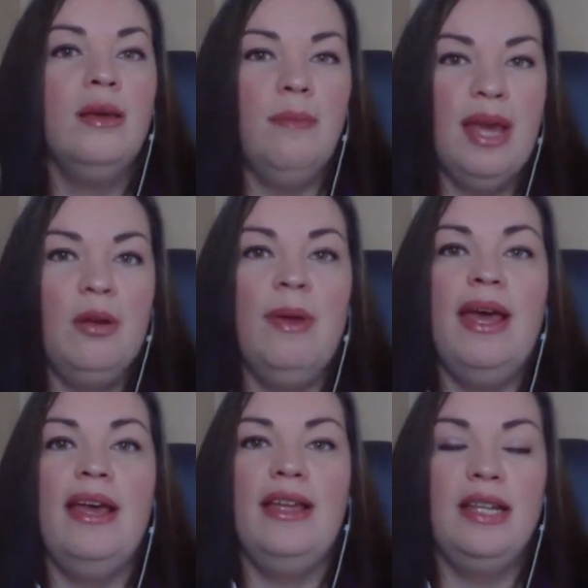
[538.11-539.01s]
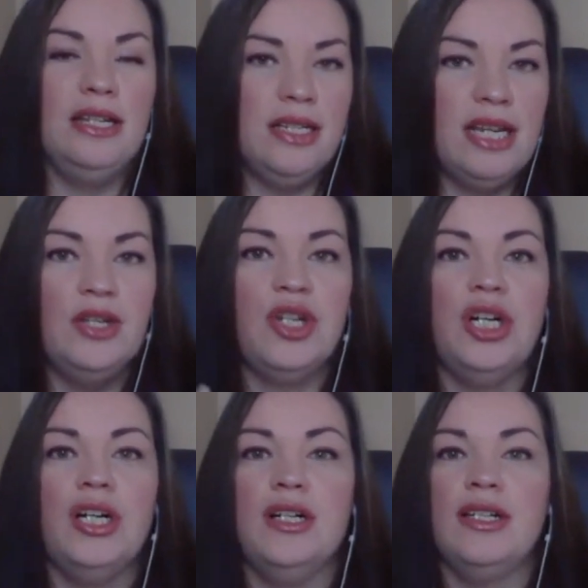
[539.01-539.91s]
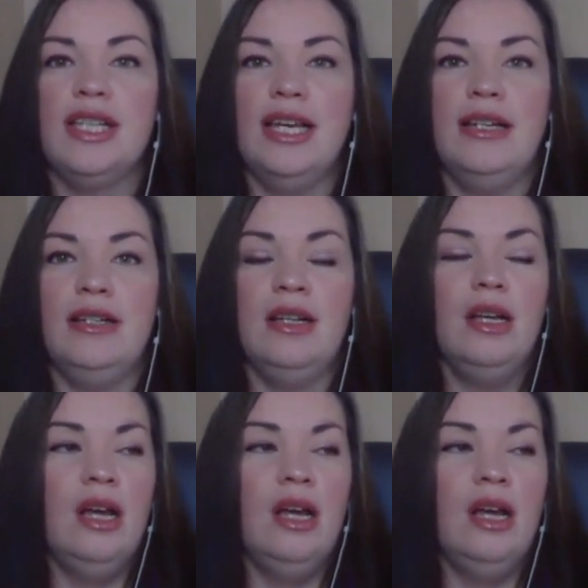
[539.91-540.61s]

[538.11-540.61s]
mailmen and teachers and